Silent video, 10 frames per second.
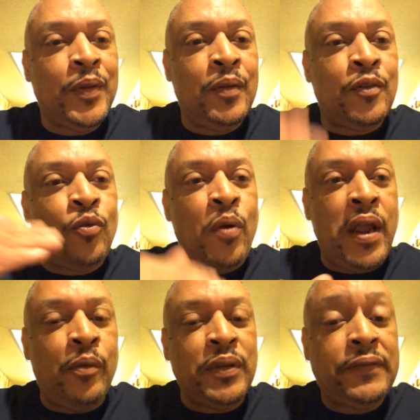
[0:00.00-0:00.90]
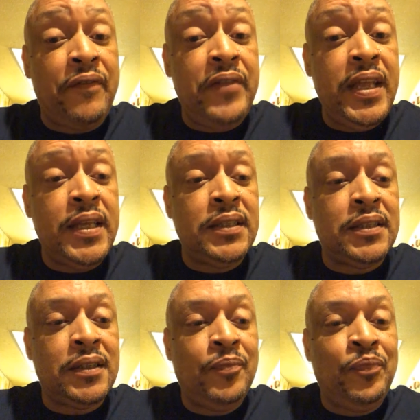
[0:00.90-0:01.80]
to where it was
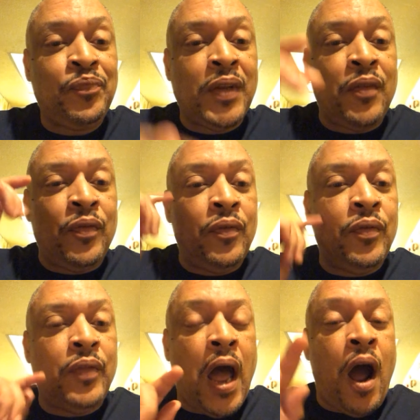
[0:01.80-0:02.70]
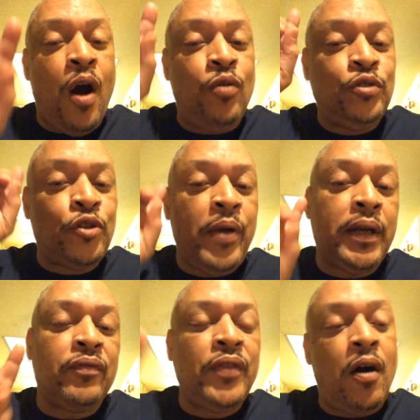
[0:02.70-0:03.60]
fixed, our old train
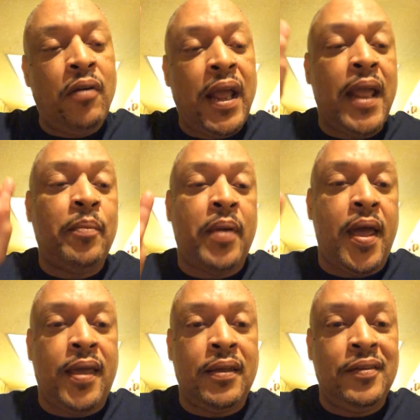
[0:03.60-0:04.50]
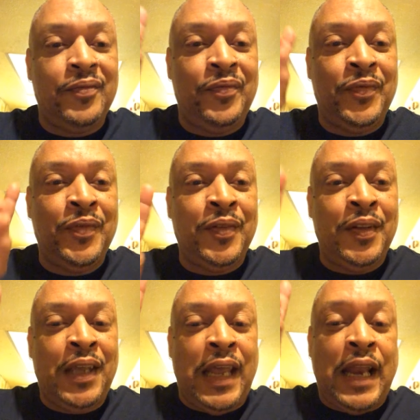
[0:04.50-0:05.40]
of thought came back
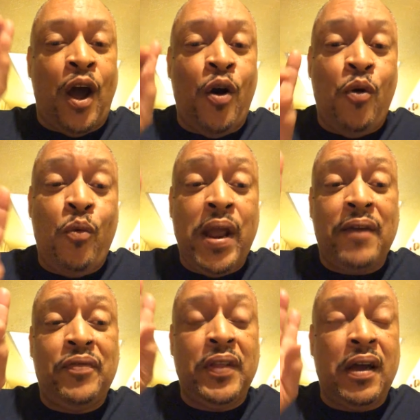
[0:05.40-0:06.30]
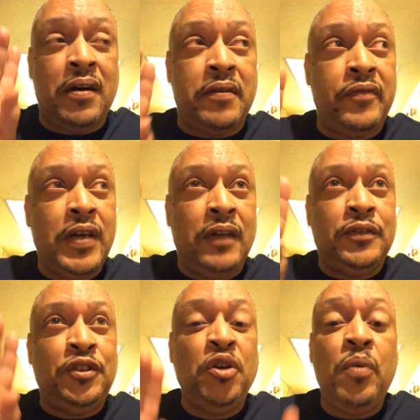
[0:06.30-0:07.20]
and our old way of, of
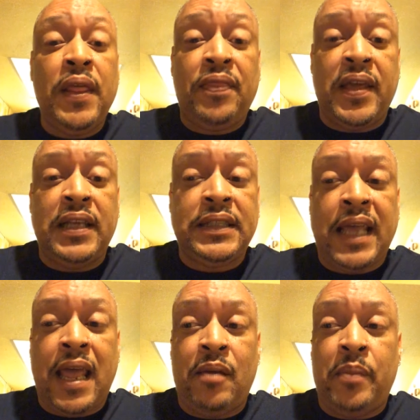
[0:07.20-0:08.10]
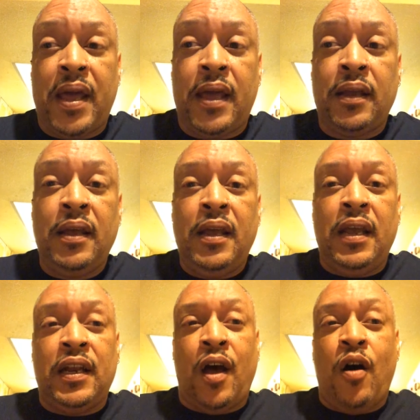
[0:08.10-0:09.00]
doing things came back
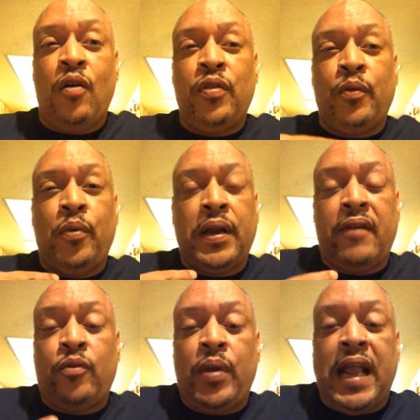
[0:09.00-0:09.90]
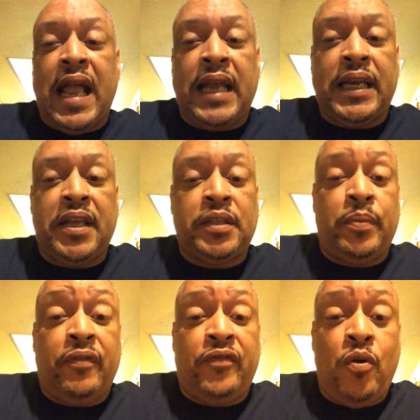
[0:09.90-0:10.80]
and all the whatever we had in us
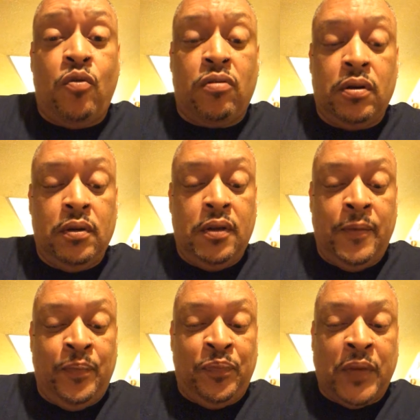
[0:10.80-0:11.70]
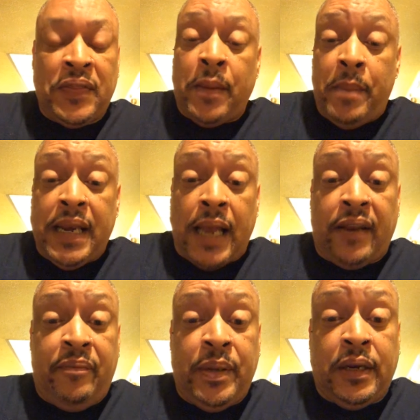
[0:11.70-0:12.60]
before that may not
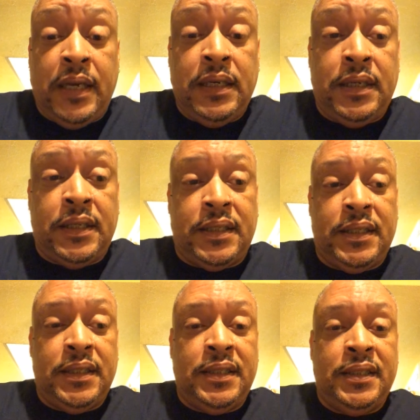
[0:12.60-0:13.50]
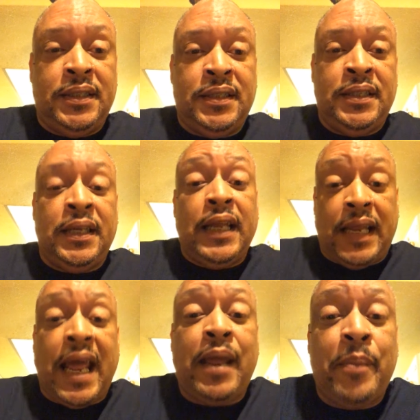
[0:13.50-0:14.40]
have been good
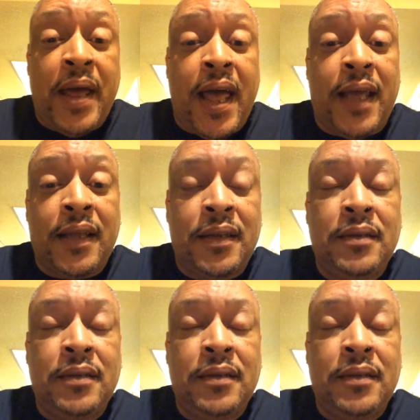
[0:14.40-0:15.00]
came back.